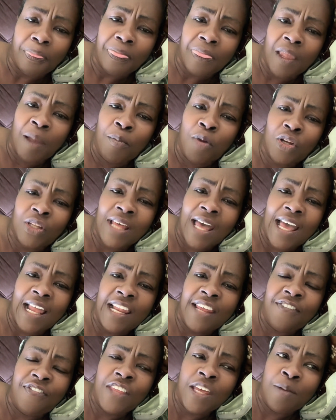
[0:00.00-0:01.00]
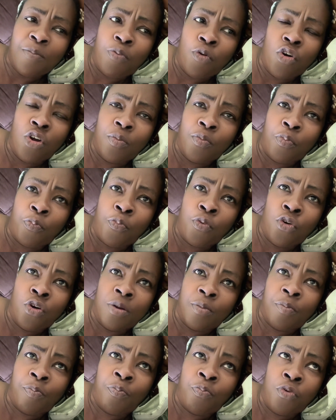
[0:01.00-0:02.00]
But I lived in
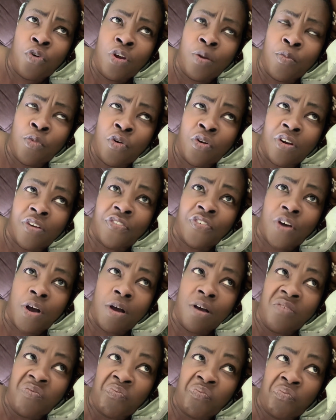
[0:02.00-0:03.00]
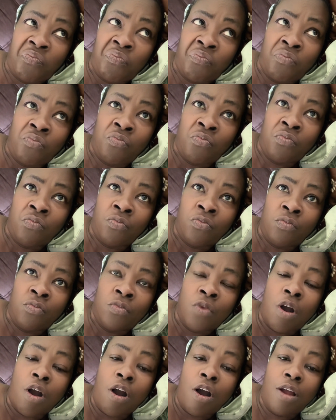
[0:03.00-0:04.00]
Portmore for
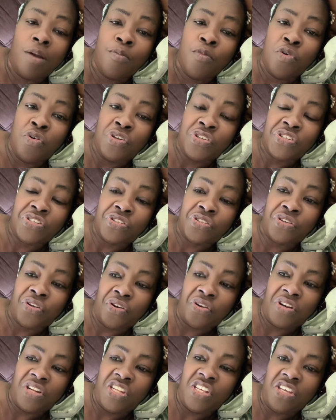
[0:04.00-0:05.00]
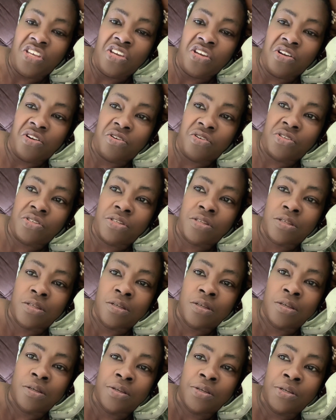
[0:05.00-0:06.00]
almost 30 years.
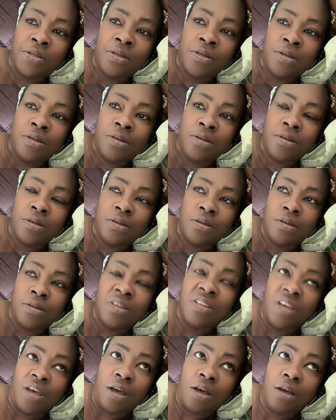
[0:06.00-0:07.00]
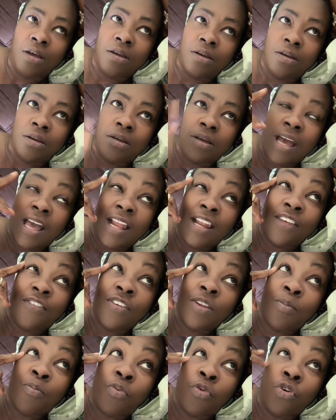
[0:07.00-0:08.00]
Yeah, I live
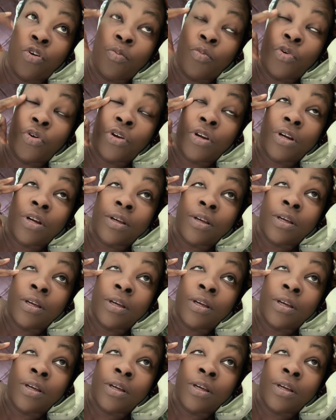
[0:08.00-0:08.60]
in Portmore.